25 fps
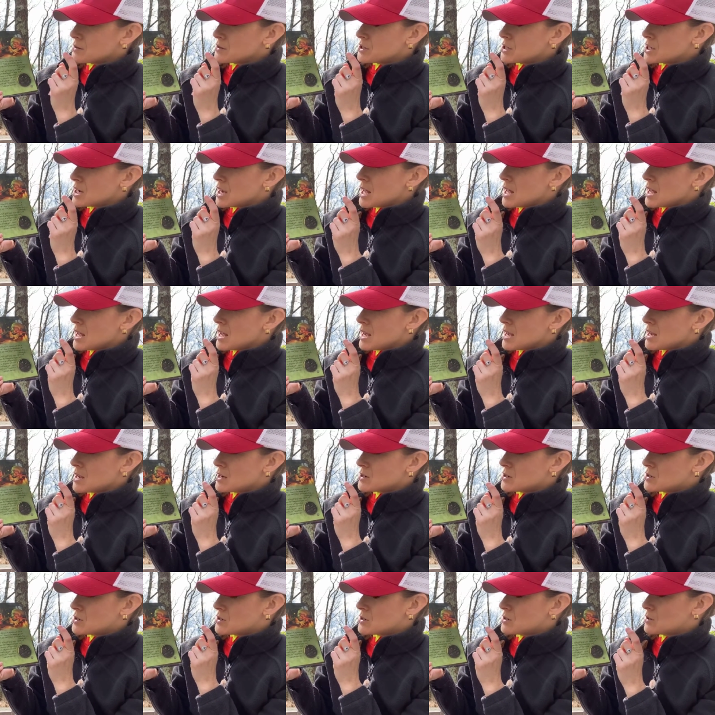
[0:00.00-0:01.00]

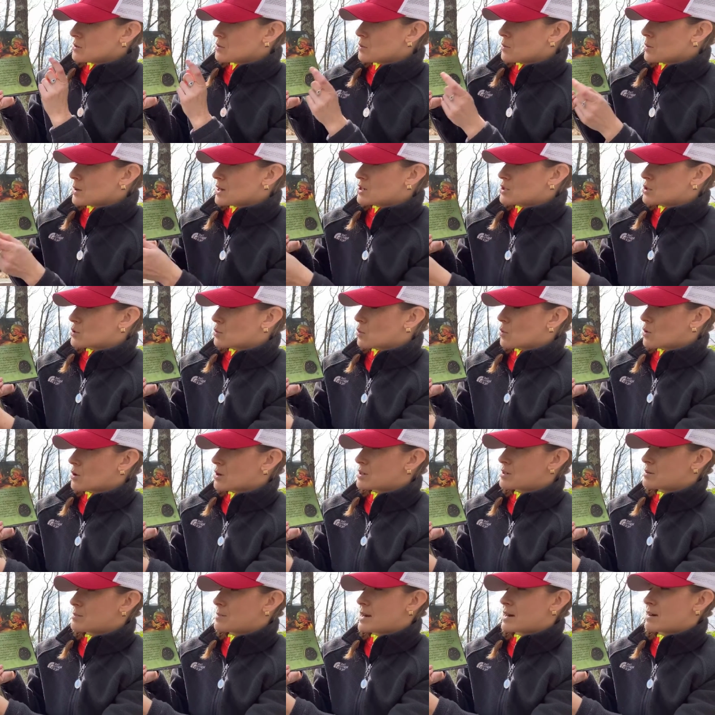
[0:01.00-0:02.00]
changed, the witch
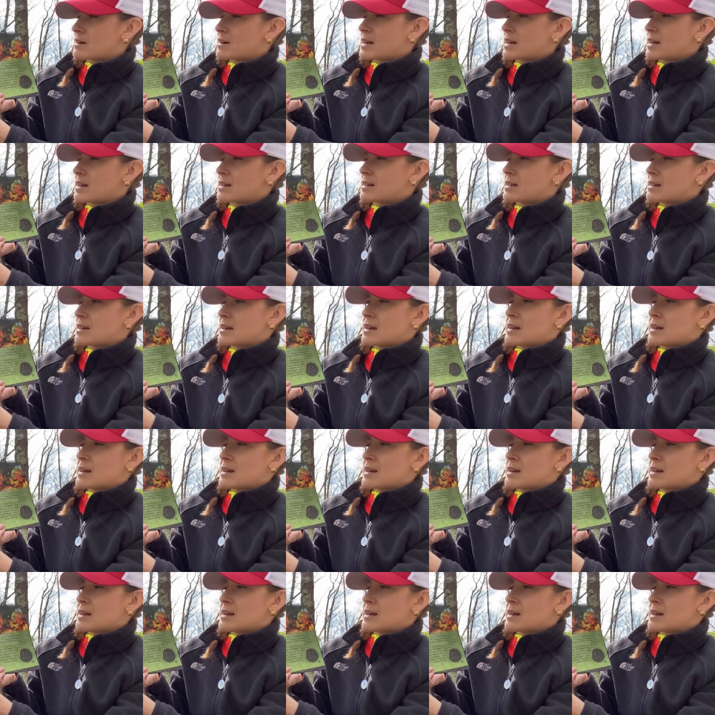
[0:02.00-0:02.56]
warned Merida.